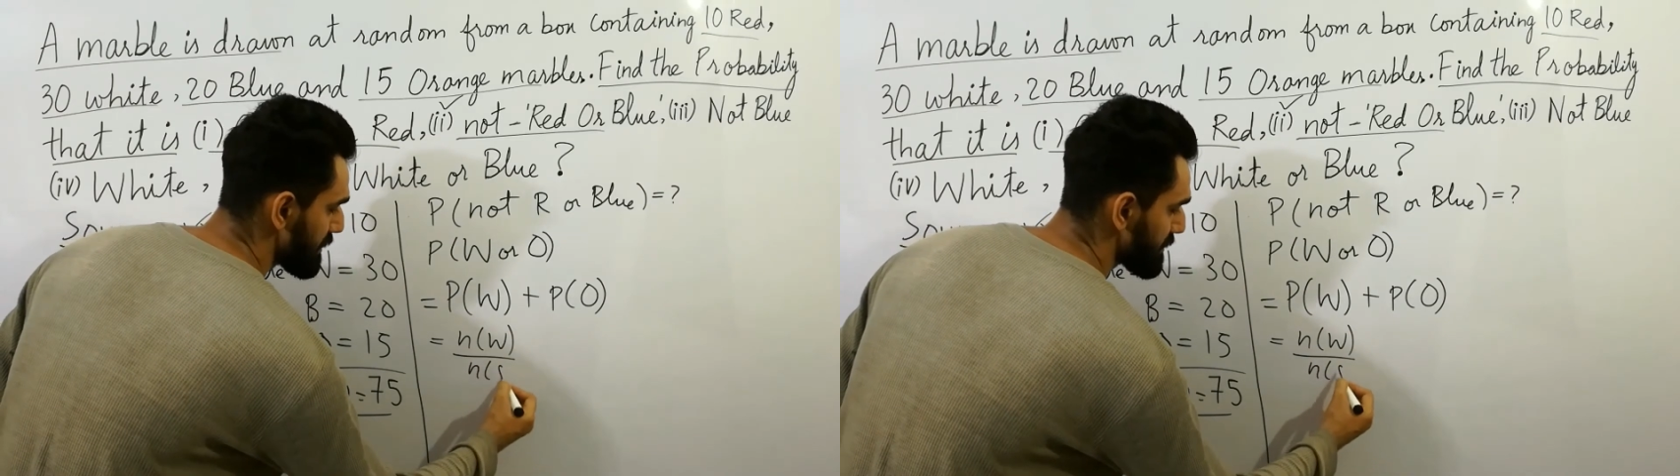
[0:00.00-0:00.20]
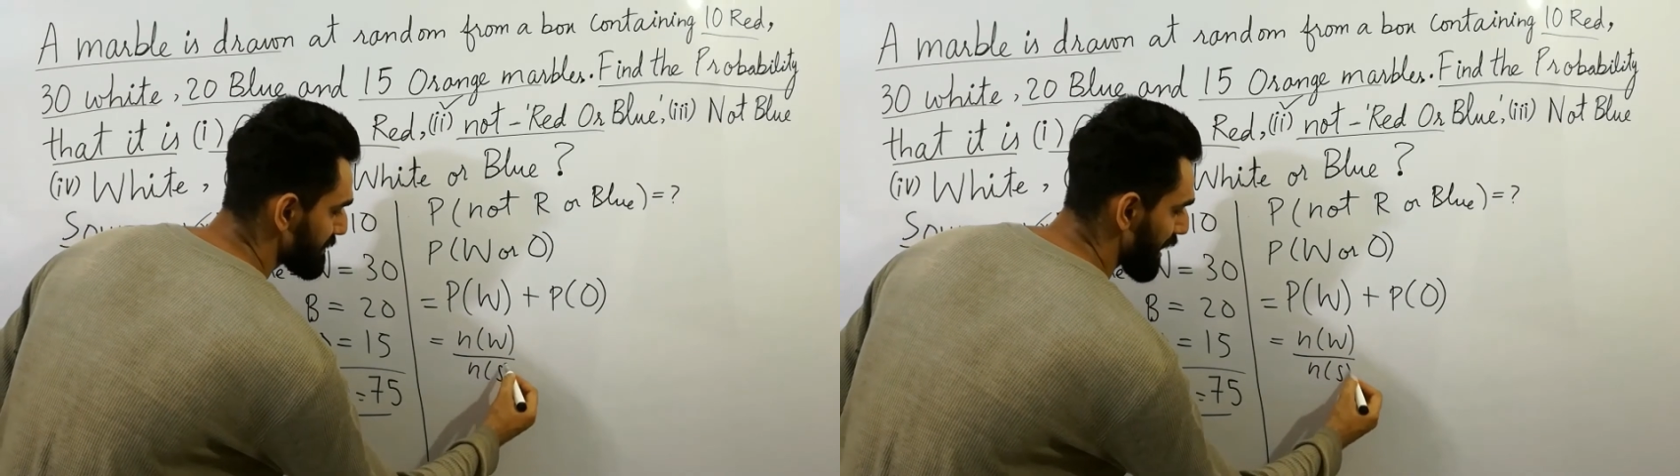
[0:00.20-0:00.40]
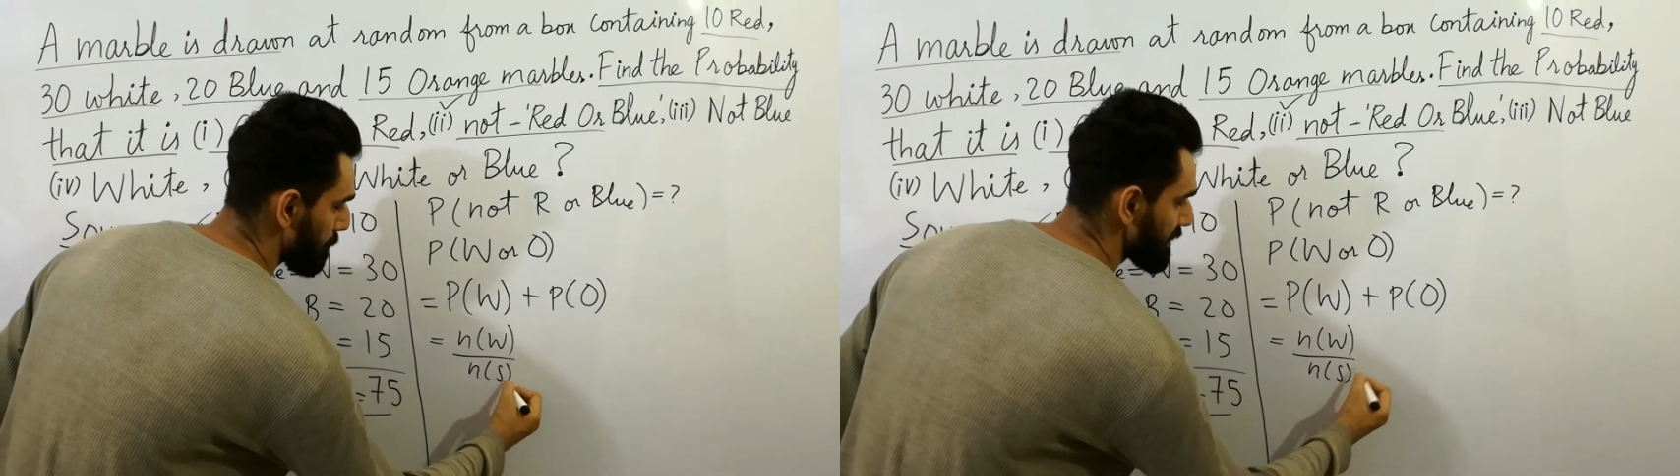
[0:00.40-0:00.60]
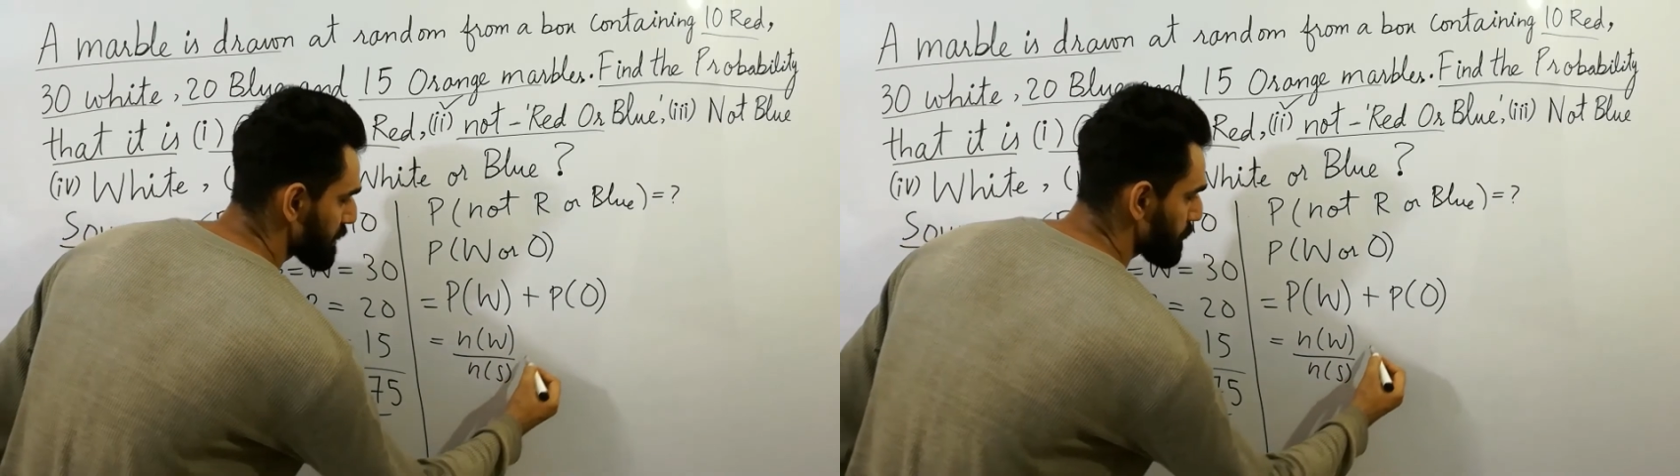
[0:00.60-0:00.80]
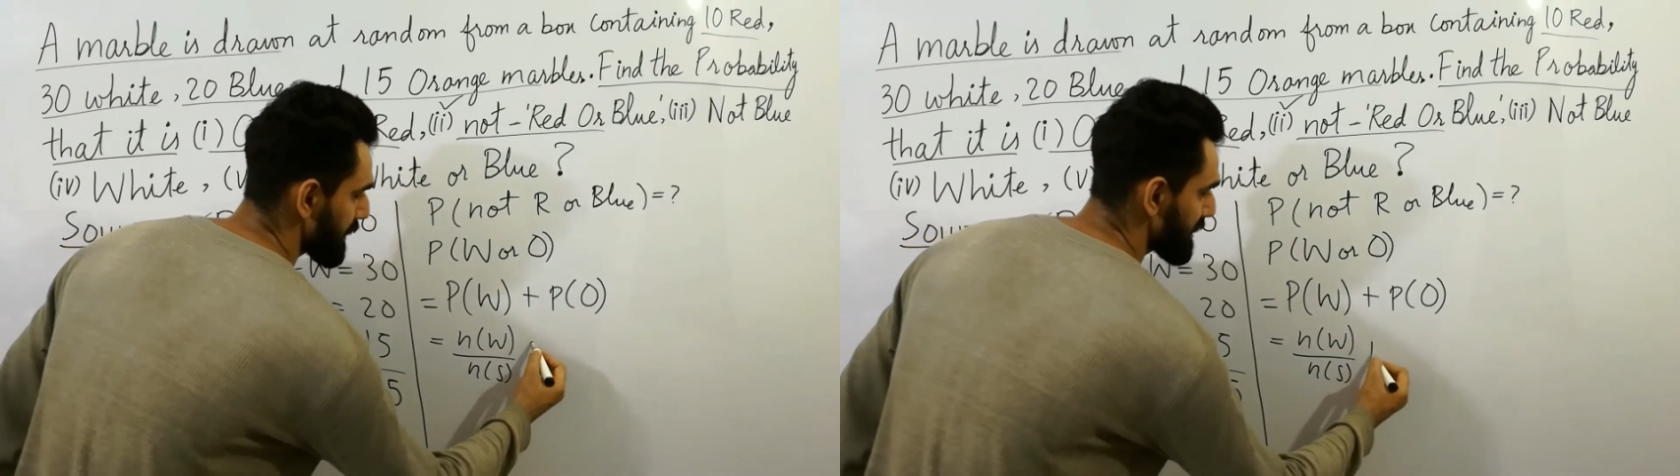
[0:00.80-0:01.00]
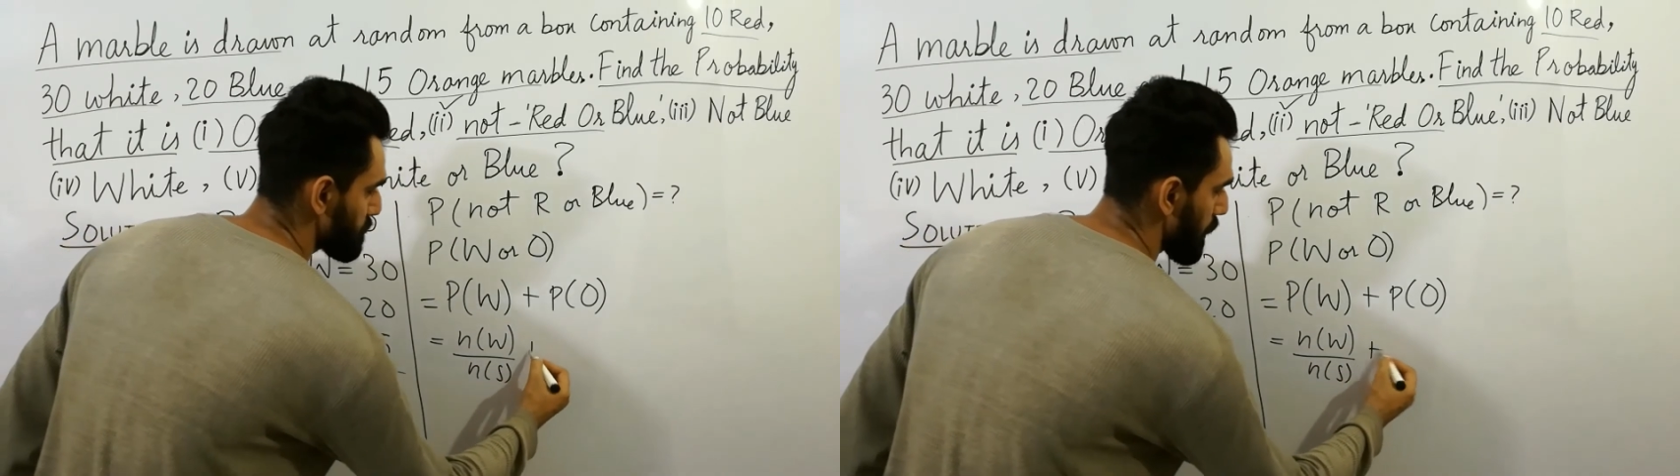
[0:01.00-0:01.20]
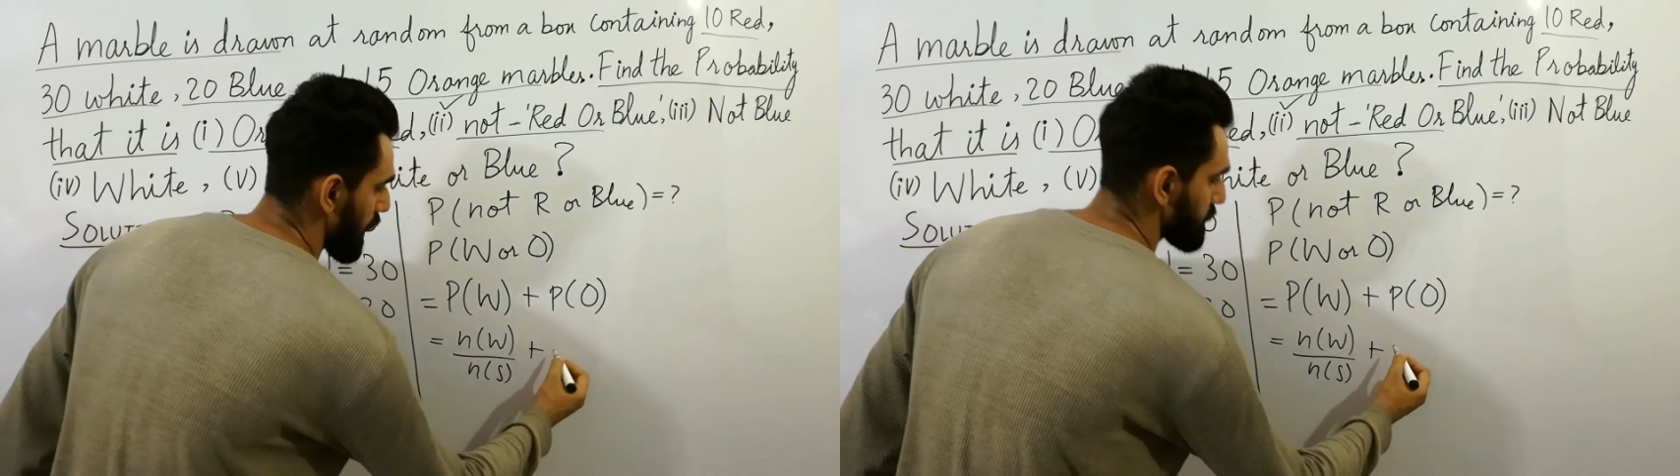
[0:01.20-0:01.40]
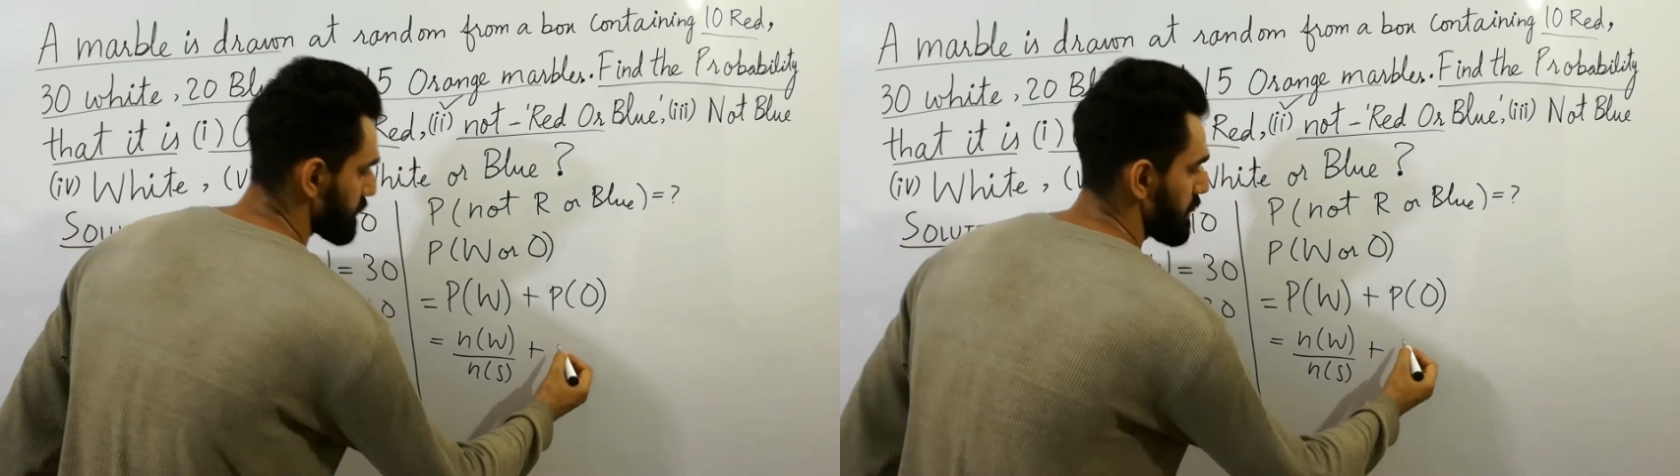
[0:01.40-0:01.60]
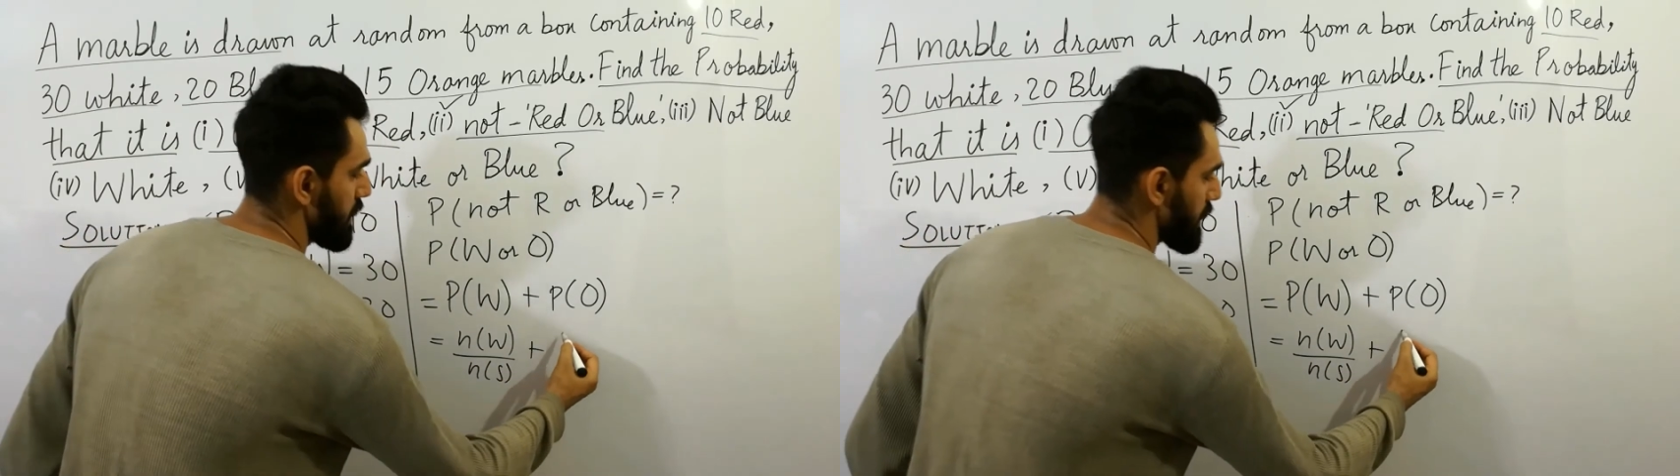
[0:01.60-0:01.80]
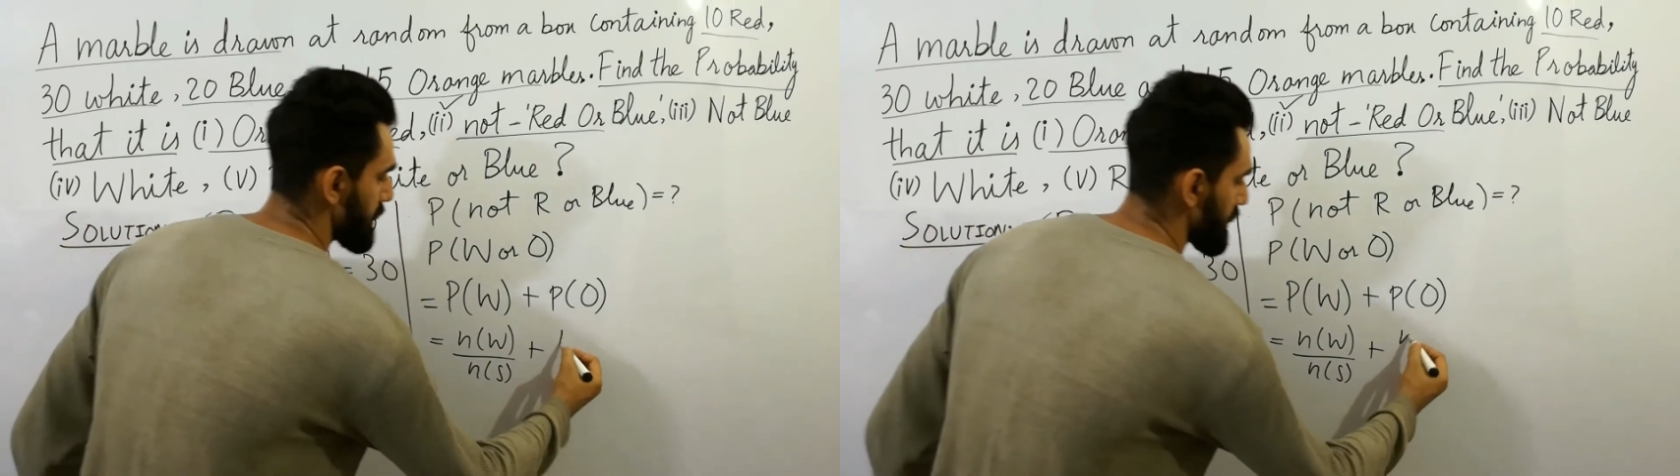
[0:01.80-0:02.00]
sample space plus
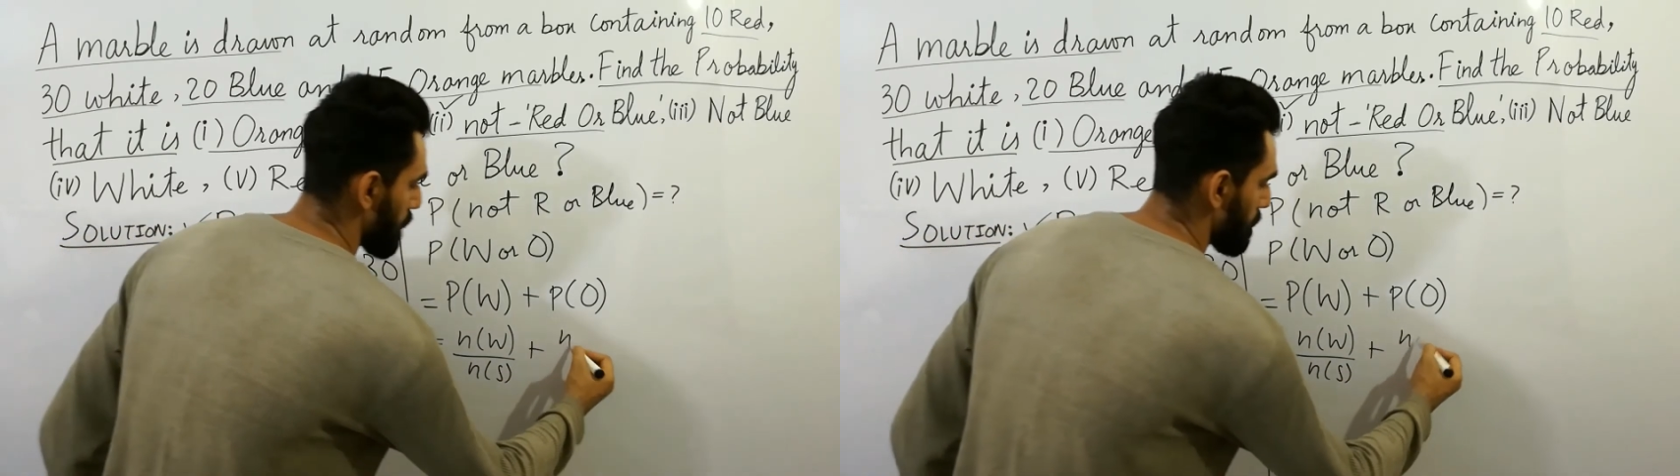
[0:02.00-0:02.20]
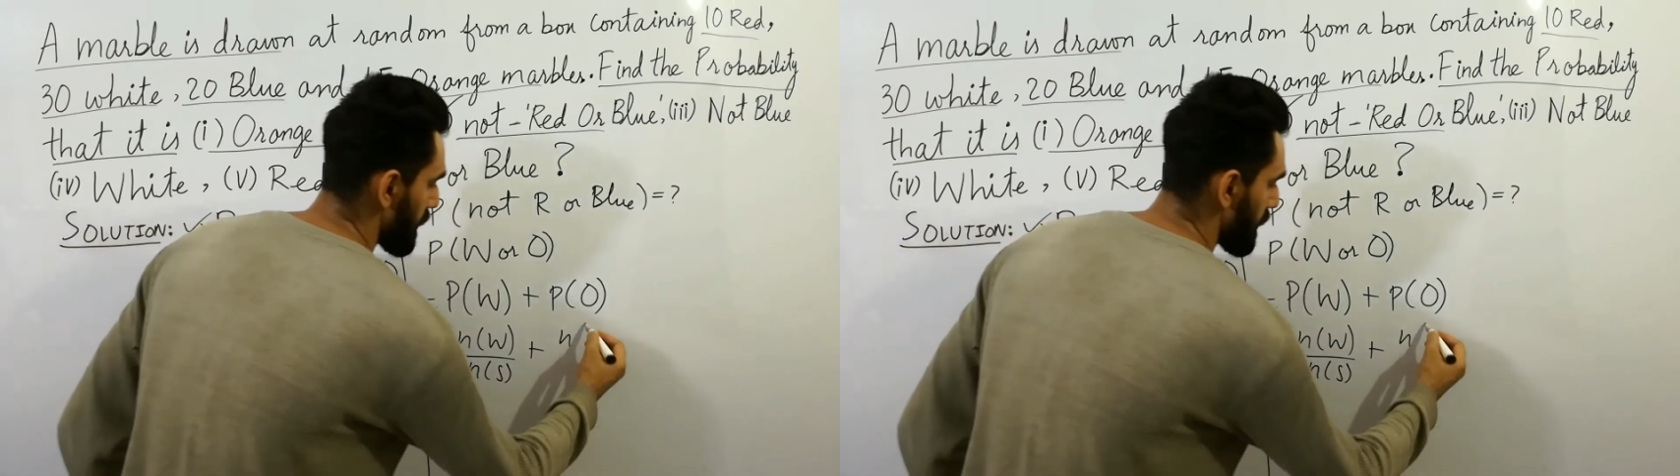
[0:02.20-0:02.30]
number